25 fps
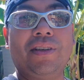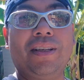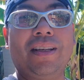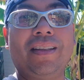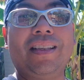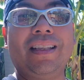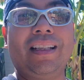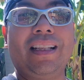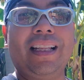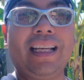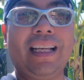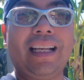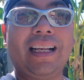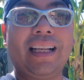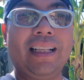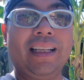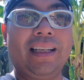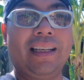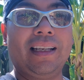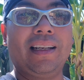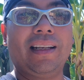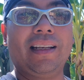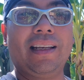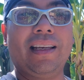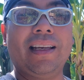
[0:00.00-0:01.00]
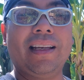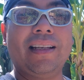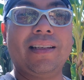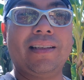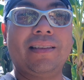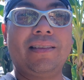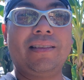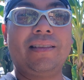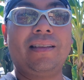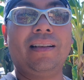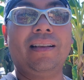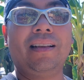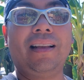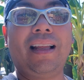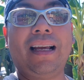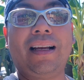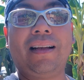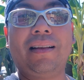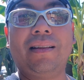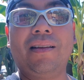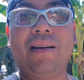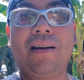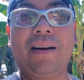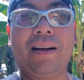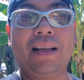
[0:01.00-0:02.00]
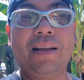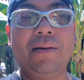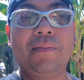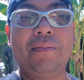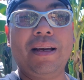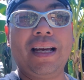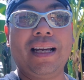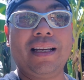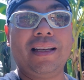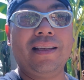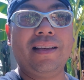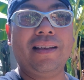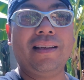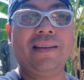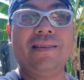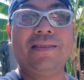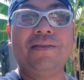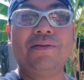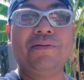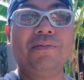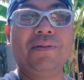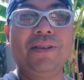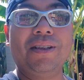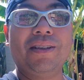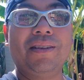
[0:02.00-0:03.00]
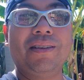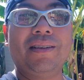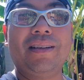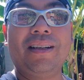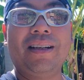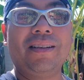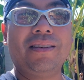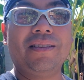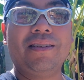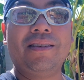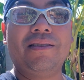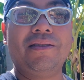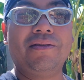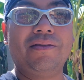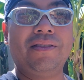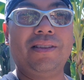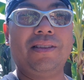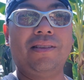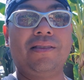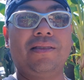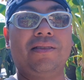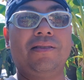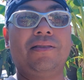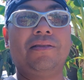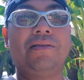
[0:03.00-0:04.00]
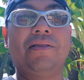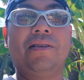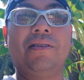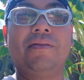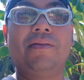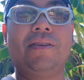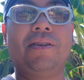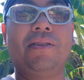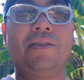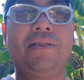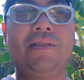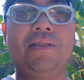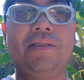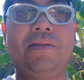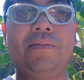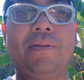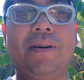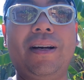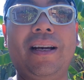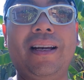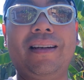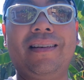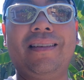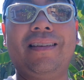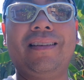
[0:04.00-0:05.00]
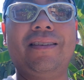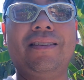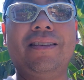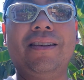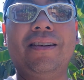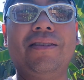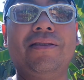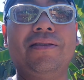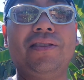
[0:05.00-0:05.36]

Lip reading: You have to like click it again just to like lock it back in. It's weird. I don't know if it's just a servo or just mine. I don't know.